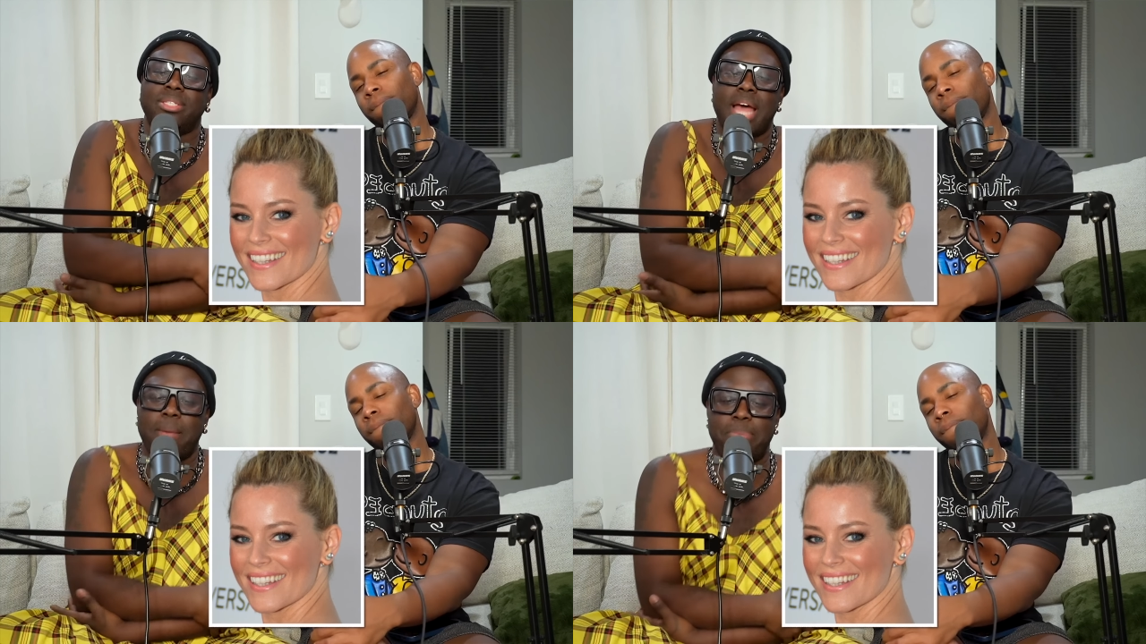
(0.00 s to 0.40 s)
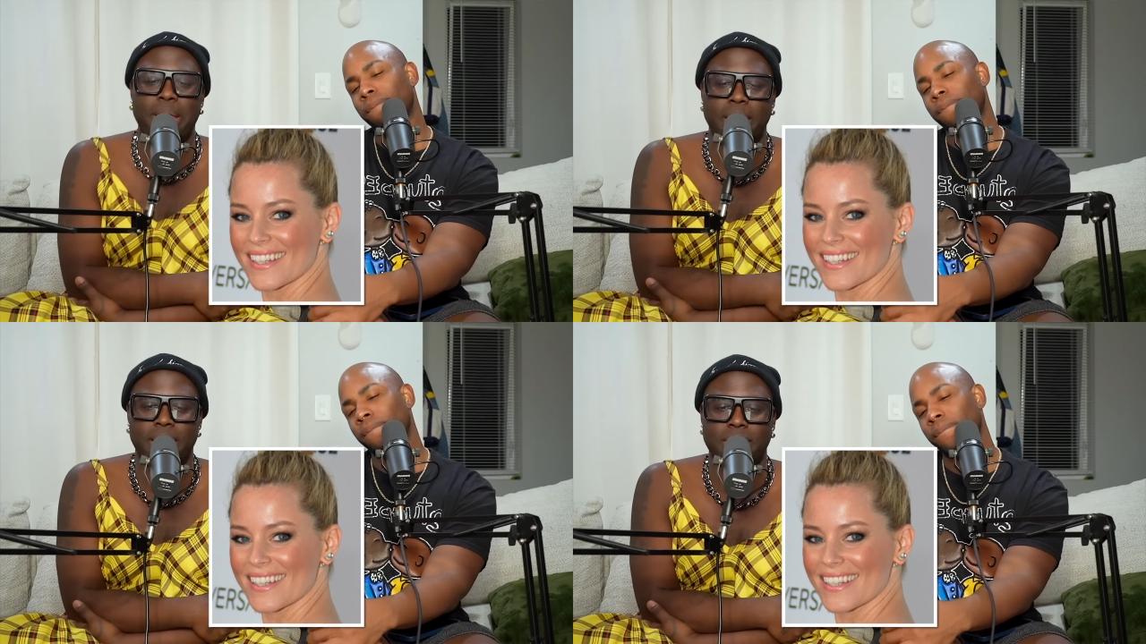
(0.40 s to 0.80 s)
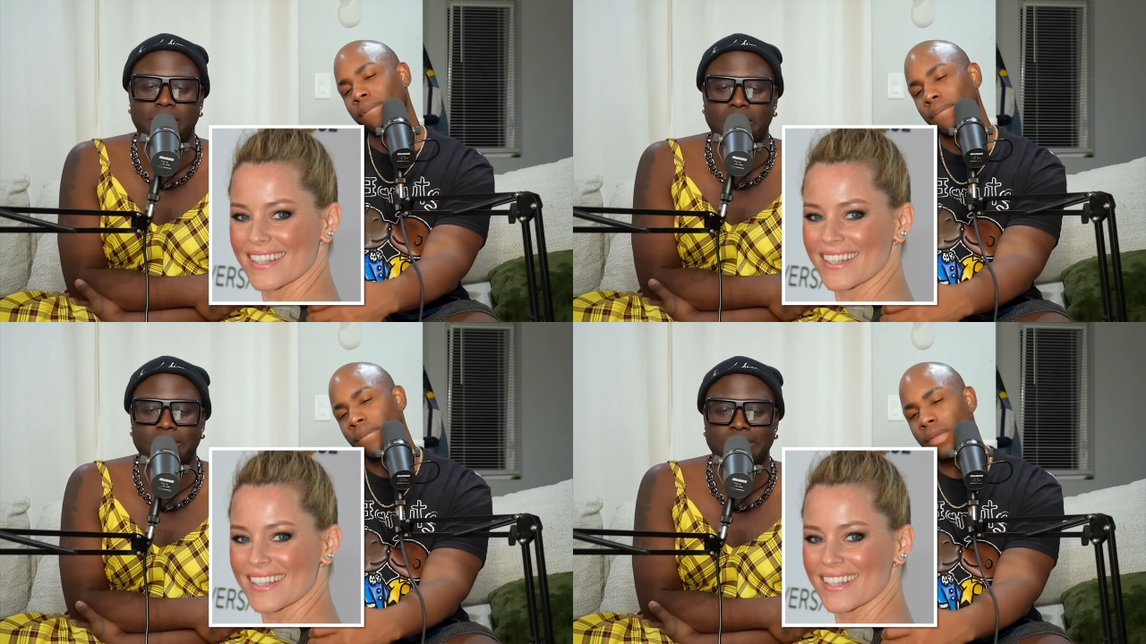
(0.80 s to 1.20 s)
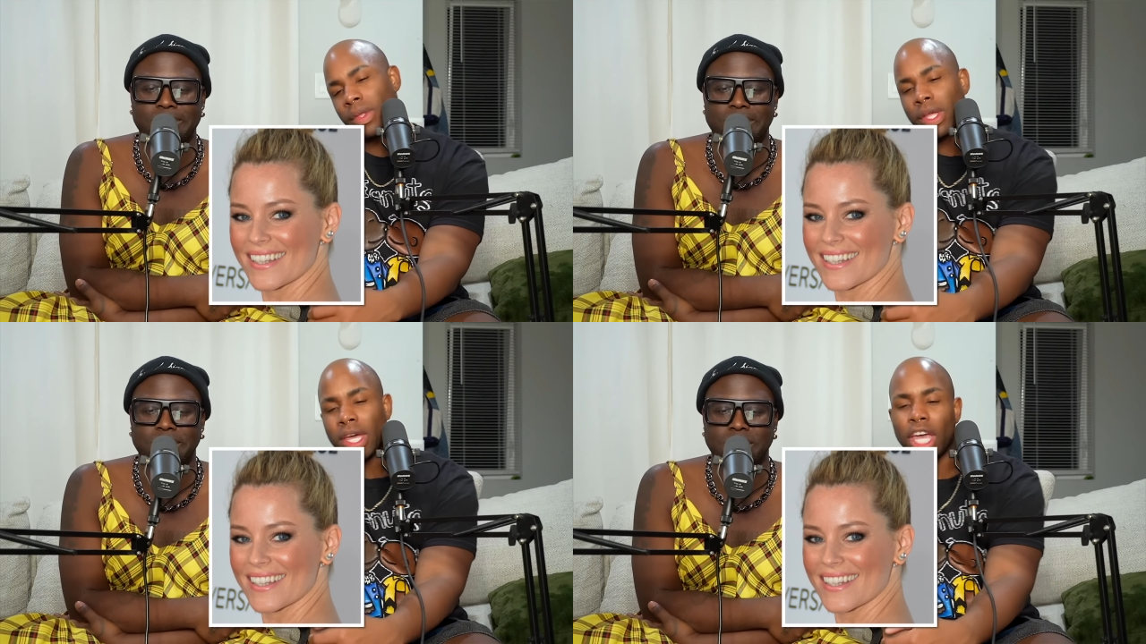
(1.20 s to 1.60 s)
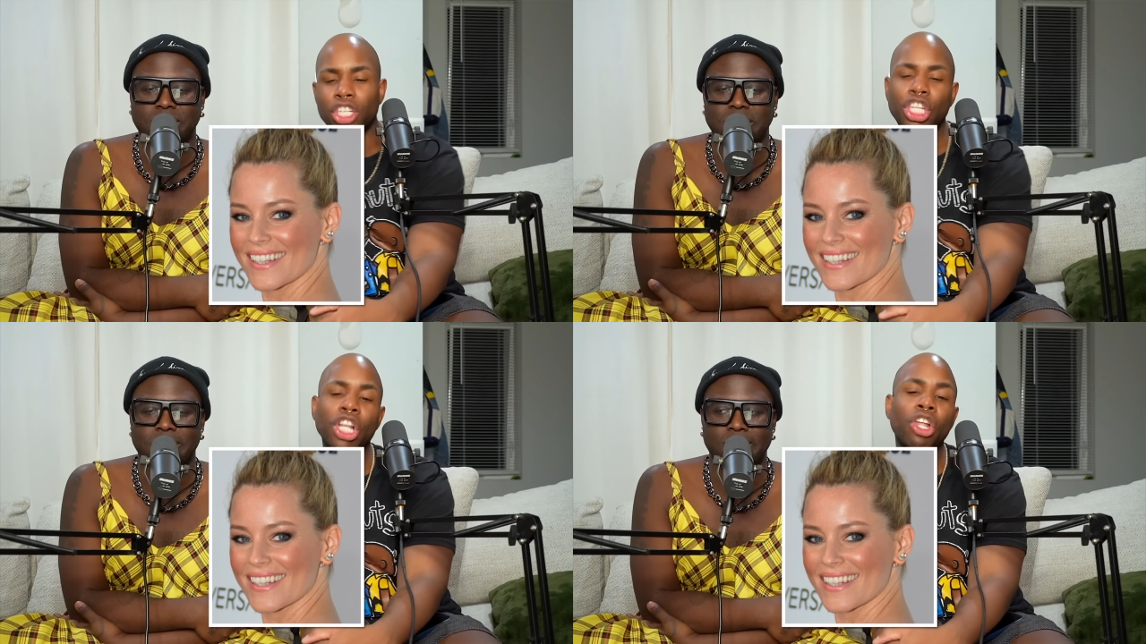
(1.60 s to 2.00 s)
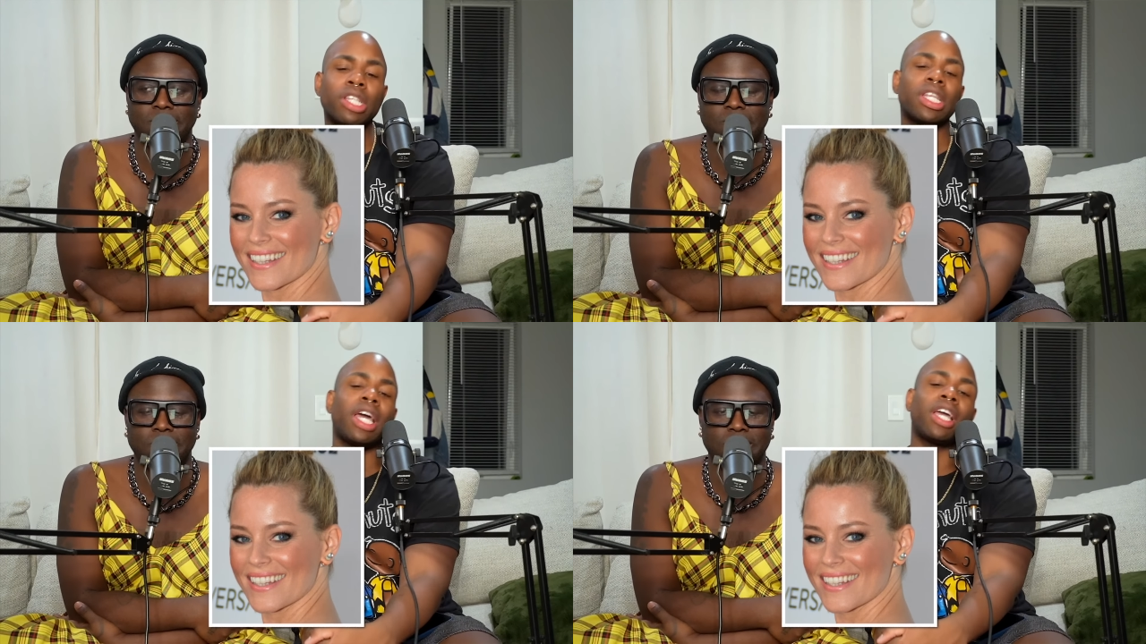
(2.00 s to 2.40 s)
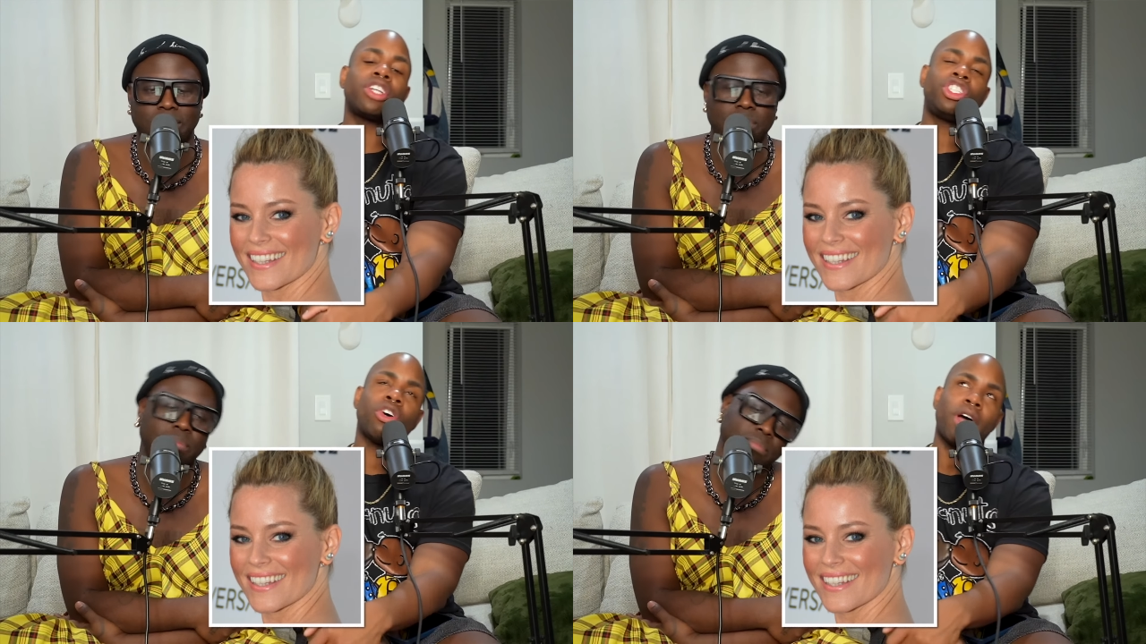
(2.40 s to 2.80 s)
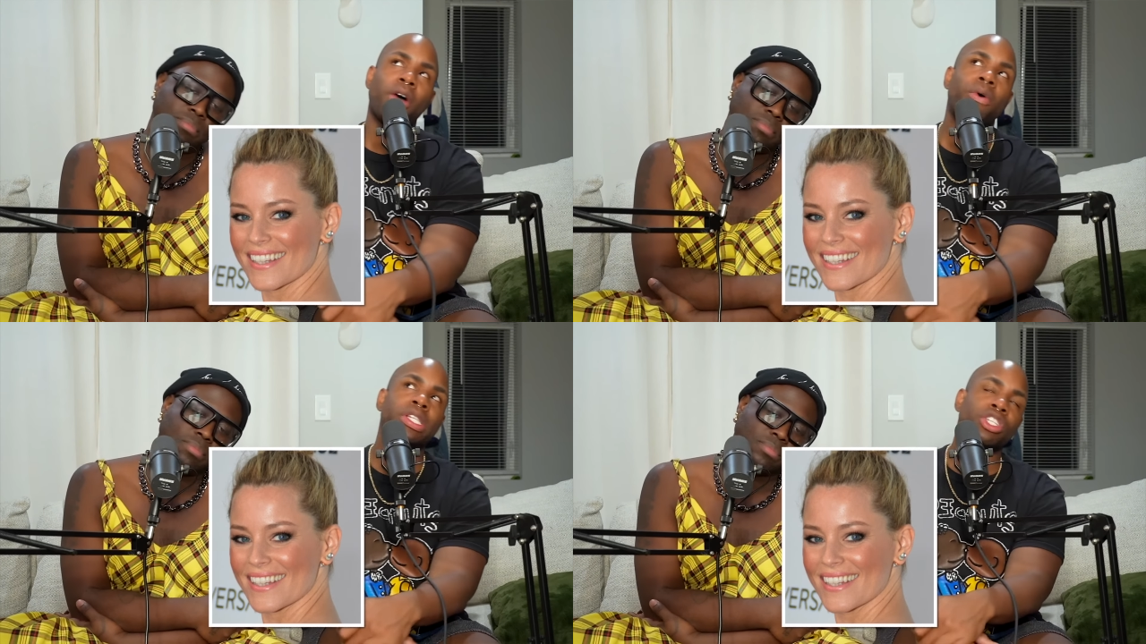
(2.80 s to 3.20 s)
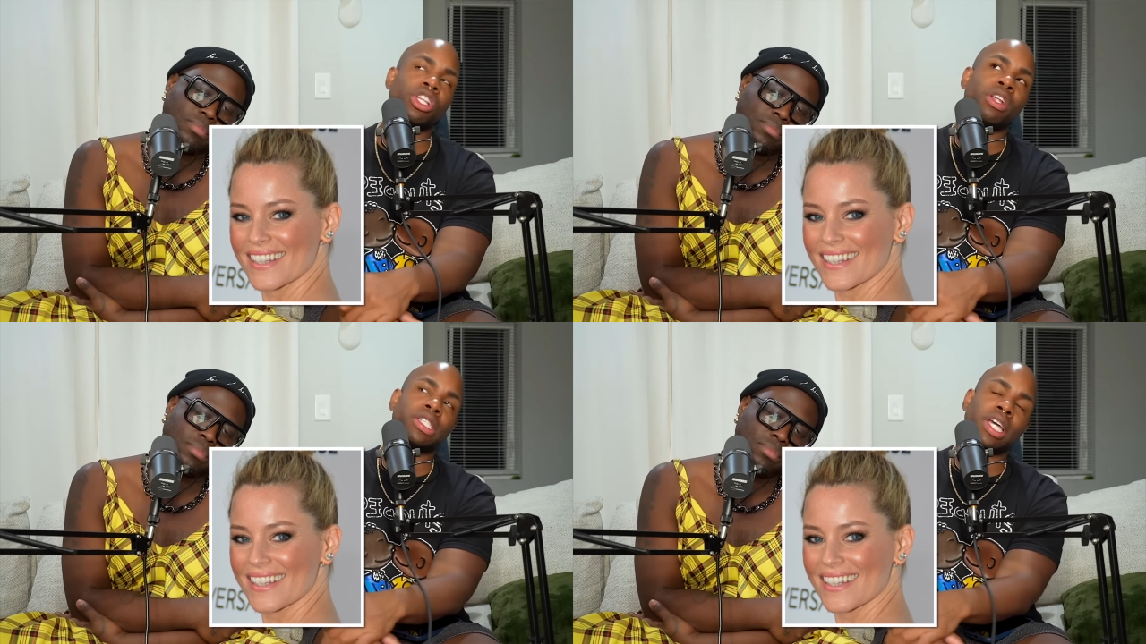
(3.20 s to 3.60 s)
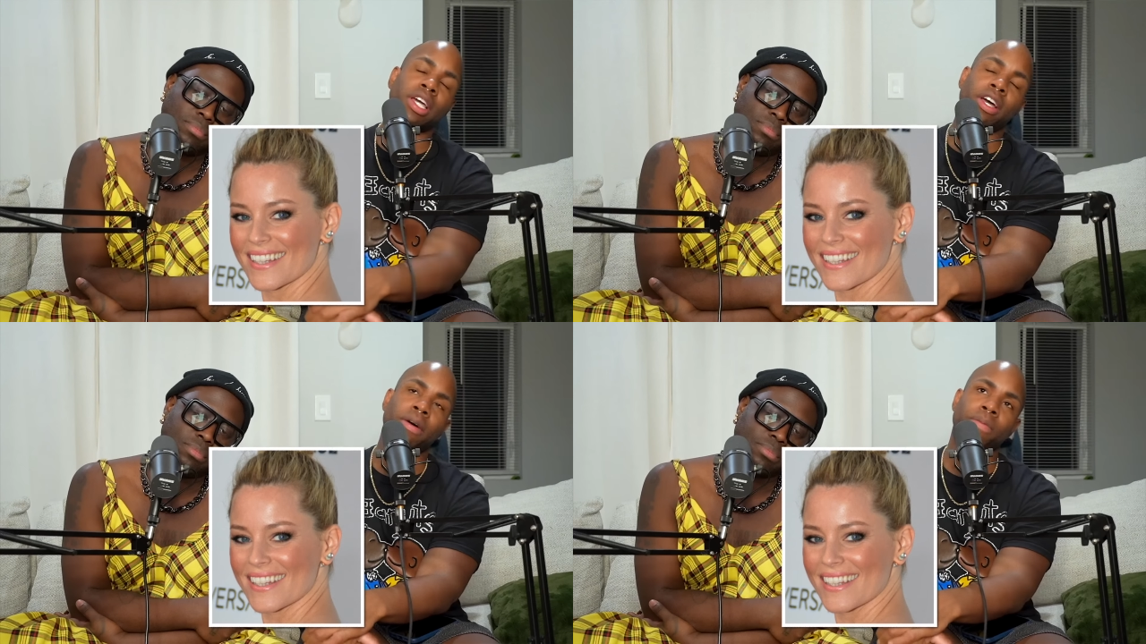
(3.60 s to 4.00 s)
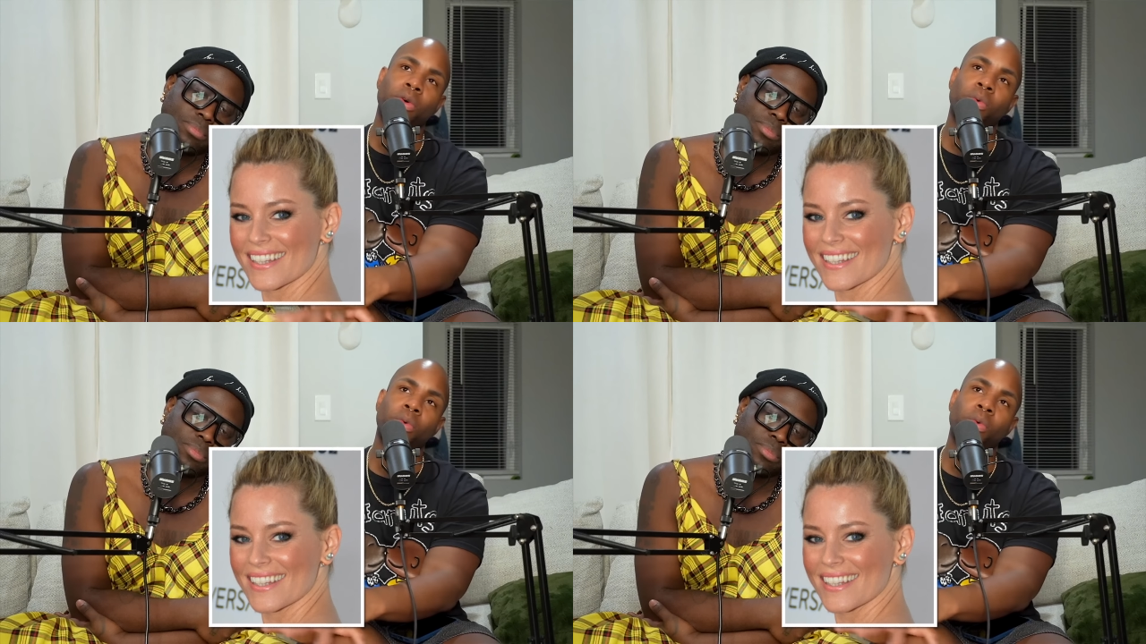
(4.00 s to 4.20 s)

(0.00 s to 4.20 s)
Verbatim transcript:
Speaker 1: not pink. If she looks like she, I always think she looks like um the